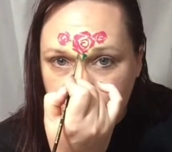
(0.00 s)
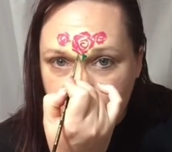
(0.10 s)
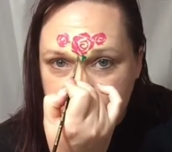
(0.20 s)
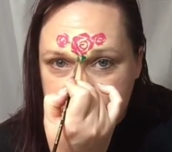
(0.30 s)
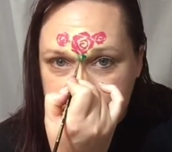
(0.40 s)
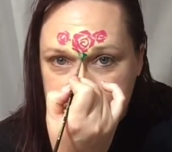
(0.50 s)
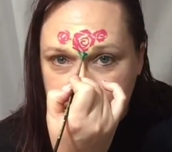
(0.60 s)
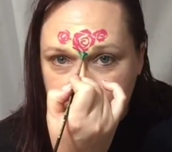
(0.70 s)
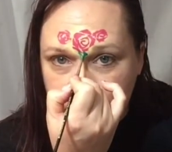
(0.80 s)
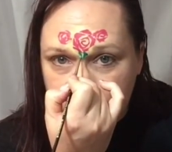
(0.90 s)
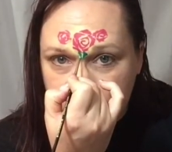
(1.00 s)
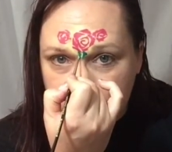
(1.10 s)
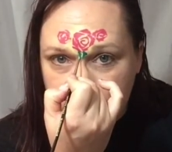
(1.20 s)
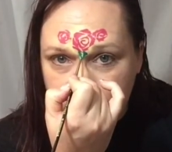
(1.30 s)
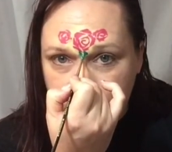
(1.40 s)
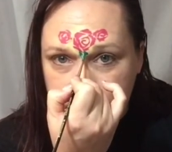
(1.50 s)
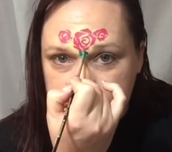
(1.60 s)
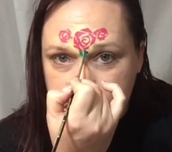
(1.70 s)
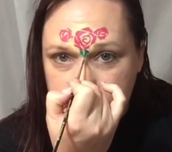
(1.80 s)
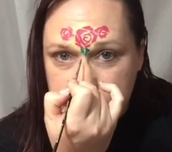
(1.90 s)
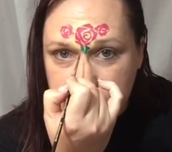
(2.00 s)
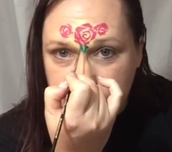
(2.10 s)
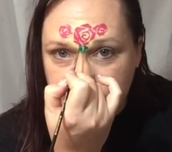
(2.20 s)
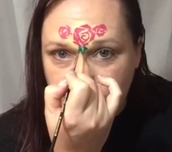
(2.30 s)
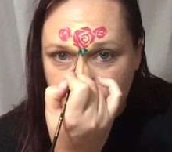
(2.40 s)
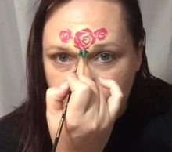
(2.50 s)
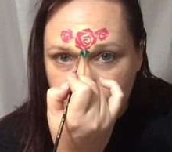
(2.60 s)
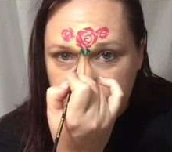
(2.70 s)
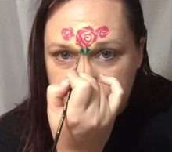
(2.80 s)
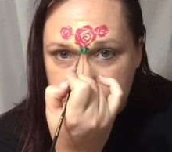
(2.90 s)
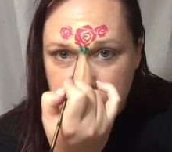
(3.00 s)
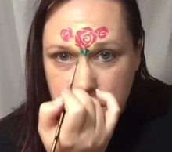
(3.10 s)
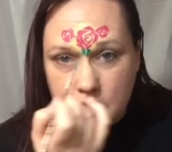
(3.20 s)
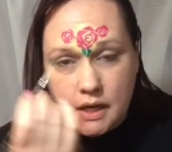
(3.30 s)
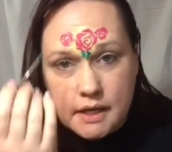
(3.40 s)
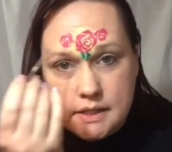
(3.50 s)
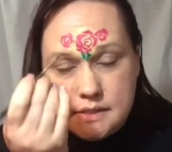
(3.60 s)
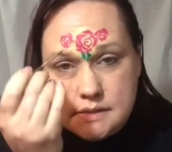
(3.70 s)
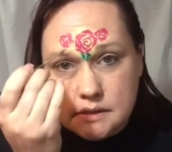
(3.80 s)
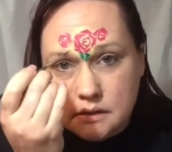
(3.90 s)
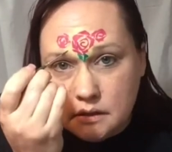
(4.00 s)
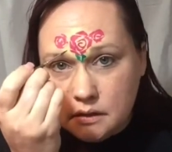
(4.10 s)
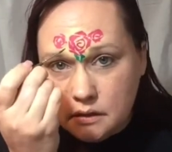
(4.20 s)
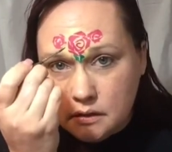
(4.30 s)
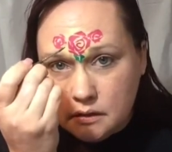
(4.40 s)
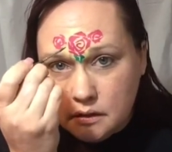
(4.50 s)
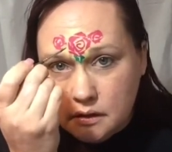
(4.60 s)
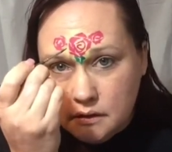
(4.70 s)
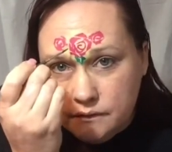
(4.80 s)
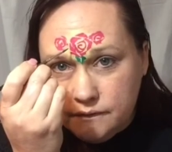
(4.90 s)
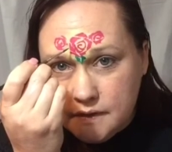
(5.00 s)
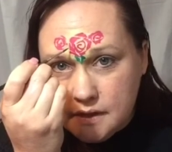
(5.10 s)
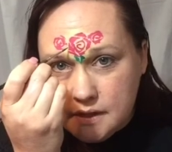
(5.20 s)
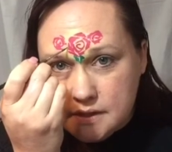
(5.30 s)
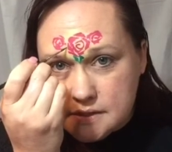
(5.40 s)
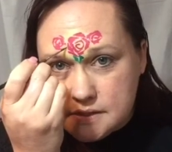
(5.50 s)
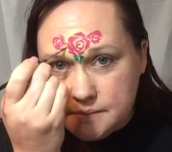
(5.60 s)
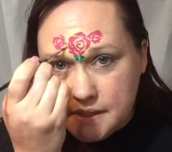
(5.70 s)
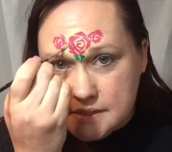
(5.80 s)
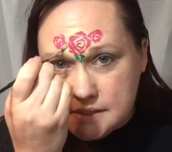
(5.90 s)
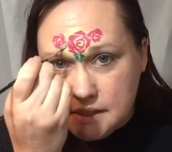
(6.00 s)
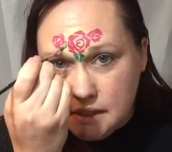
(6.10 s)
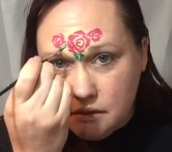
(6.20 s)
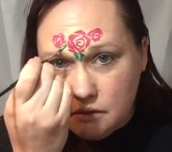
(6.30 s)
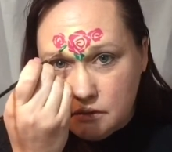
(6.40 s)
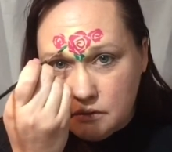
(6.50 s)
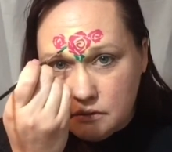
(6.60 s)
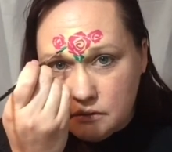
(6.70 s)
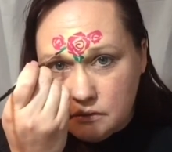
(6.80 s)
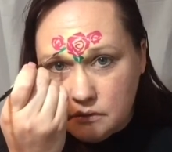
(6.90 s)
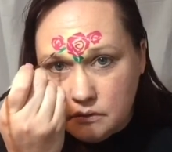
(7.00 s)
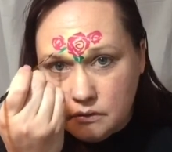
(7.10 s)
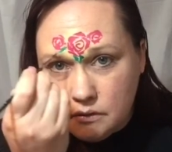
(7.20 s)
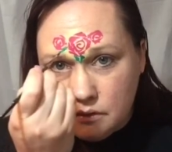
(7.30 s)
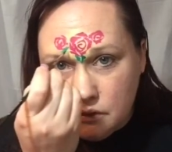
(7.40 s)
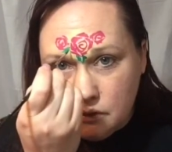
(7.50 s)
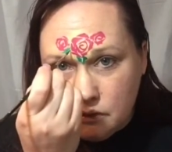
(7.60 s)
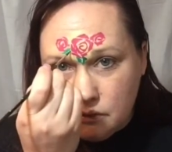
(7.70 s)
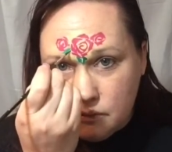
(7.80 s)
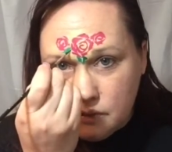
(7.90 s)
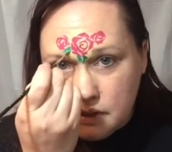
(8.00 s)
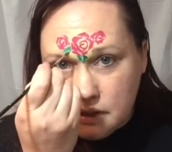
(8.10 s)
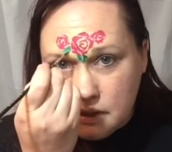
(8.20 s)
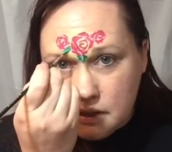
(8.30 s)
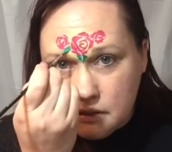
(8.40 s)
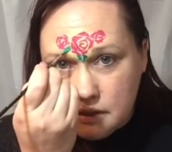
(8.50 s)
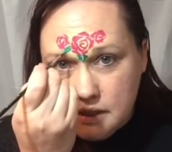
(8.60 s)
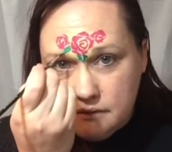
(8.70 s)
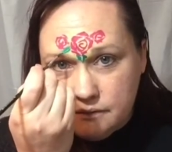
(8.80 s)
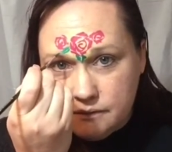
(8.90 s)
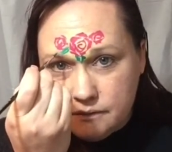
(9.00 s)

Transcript: pointing down. That helps lead to the focal point between your eyes. I'm going to fill in this space here with a little leaf.